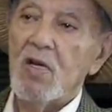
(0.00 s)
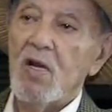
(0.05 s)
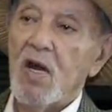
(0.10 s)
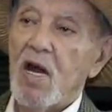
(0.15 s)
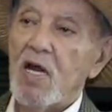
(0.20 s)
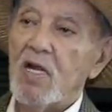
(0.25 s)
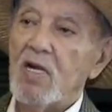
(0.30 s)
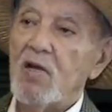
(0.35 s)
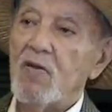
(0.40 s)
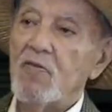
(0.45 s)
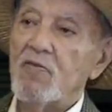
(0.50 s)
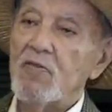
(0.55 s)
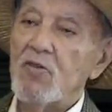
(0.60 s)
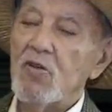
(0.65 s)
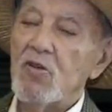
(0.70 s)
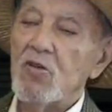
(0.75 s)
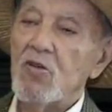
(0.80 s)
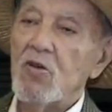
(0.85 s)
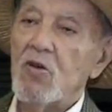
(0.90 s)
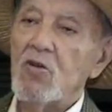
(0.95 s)
I left
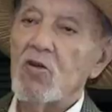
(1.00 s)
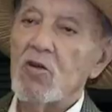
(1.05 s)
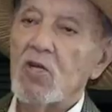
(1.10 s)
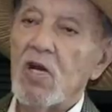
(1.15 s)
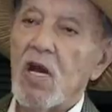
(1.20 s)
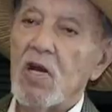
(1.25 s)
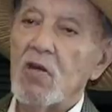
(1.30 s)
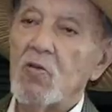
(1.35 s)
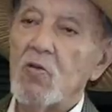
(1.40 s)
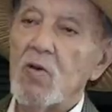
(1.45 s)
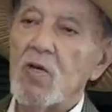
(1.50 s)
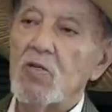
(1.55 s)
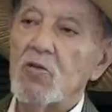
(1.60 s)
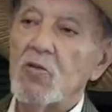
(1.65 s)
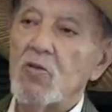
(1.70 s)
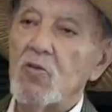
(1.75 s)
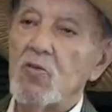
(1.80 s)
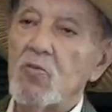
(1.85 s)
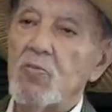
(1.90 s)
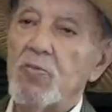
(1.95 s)
New York, I went
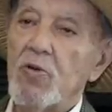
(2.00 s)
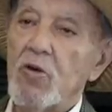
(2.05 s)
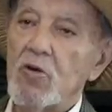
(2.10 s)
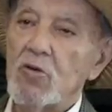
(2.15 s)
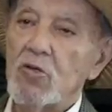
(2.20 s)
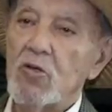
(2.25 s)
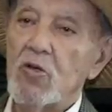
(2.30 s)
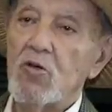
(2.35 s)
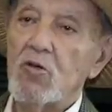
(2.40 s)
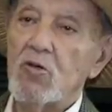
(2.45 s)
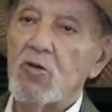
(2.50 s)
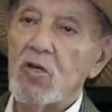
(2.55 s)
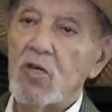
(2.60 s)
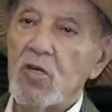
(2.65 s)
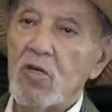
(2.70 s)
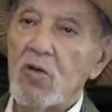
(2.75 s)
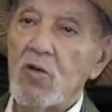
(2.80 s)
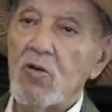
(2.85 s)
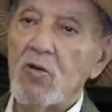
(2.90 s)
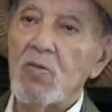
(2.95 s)
to Puerto
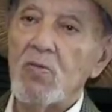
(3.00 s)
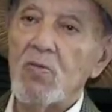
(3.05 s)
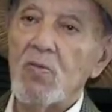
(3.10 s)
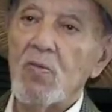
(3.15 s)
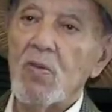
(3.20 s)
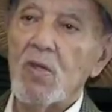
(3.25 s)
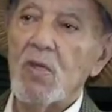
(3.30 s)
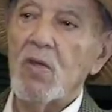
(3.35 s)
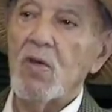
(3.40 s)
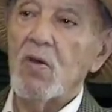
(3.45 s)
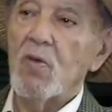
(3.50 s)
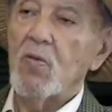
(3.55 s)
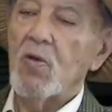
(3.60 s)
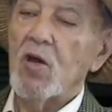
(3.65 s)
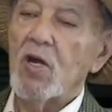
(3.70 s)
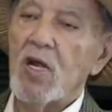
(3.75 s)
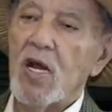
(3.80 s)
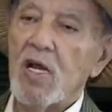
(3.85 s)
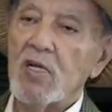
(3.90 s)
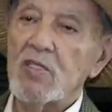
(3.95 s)
Rico,
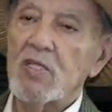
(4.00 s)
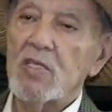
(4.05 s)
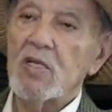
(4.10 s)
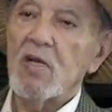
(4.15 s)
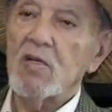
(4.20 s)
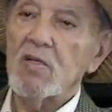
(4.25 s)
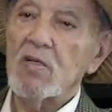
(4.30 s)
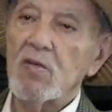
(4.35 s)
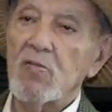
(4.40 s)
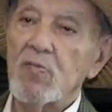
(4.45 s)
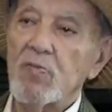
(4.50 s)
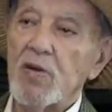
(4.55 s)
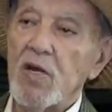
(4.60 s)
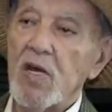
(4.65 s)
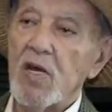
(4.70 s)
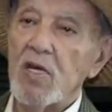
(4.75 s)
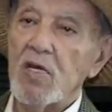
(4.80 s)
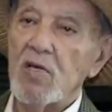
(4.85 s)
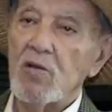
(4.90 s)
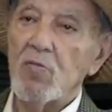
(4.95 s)
where I started
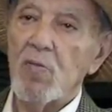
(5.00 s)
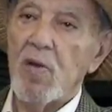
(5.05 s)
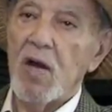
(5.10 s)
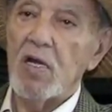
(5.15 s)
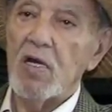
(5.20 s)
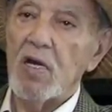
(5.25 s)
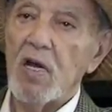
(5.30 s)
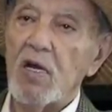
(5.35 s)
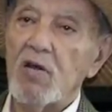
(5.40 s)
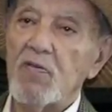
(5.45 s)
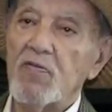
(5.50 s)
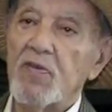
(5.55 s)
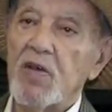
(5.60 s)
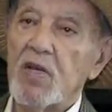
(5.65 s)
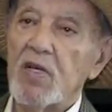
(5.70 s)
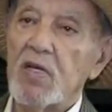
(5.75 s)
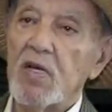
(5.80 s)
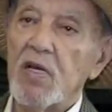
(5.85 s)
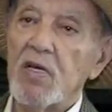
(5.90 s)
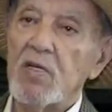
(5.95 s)
playing my life
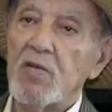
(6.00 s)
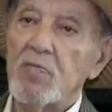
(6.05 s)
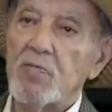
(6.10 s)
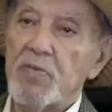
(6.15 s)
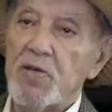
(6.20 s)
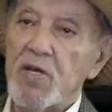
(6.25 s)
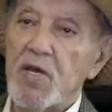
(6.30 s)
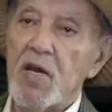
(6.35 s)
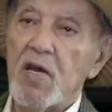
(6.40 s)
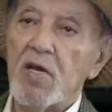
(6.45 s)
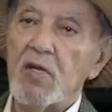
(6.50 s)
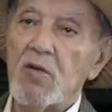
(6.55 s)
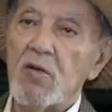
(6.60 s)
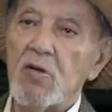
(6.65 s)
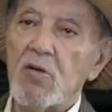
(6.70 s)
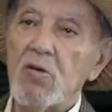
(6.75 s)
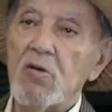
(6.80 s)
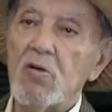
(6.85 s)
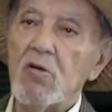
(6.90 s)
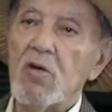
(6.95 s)
again,
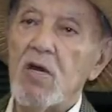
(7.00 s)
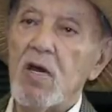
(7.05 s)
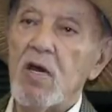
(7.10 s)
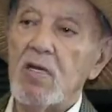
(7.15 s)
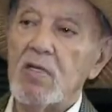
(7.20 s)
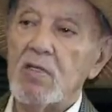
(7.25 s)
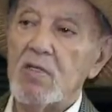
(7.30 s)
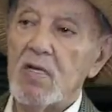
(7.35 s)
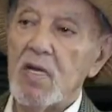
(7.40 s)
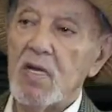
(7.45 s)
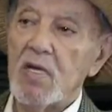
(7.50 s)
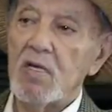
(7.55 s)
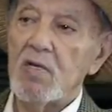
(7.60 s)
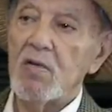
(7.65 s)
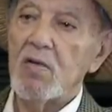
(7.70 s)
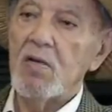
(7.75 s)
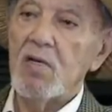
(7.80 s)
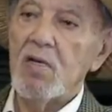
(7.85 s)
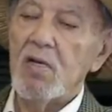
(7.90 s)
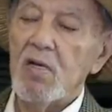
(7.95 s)
piano, and
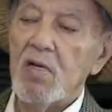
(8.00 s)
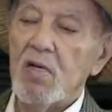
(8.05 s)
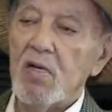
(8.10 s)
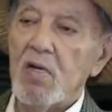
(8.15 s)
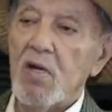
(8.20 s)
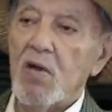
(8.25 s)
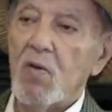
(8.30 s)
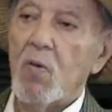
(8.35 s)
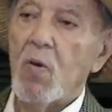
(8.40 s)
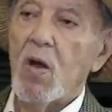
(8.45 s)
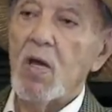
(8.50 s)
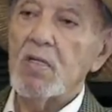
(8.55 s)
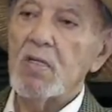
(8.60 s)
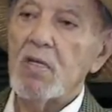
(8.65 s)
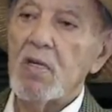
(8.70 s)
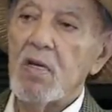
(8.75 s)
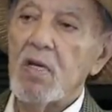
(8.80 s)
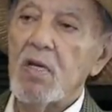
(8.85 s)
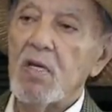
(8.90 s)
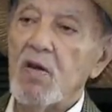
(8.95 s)
then one
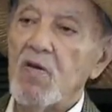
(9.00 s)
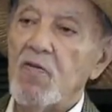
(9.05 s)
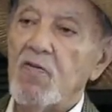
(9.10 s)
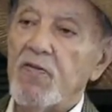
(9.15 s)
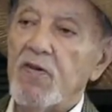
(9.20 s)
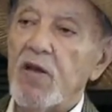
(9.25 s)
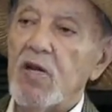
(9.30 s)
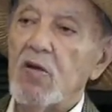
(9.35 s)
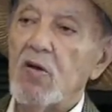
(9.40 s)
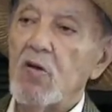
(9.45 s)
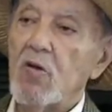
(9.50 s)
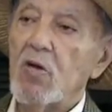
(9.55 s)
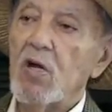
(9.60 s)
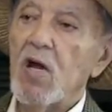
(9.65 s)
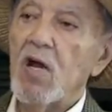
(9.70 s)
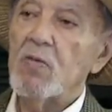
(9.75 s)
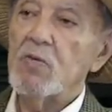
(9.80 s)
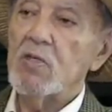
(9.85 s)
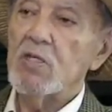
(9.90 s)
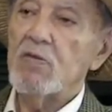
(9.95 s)
day a fellow
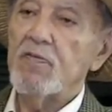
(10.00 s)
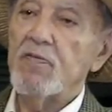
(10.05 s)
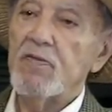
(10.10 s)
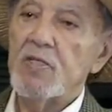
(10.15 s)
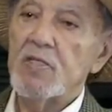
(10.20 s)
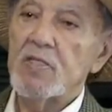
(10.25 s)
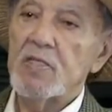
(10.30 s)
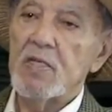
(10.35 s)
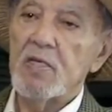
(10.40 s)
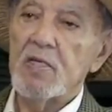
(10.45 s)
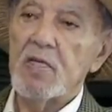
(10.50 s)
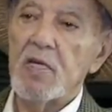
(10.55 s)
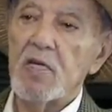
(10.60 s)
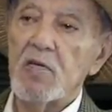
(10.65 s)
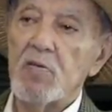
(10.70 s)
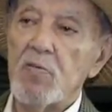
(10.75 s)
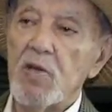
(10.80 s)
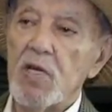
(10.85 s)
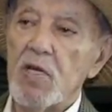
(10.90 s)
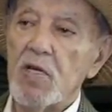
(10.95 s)
comes
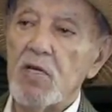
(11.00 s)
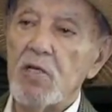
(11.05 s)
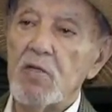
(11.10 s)
visiting me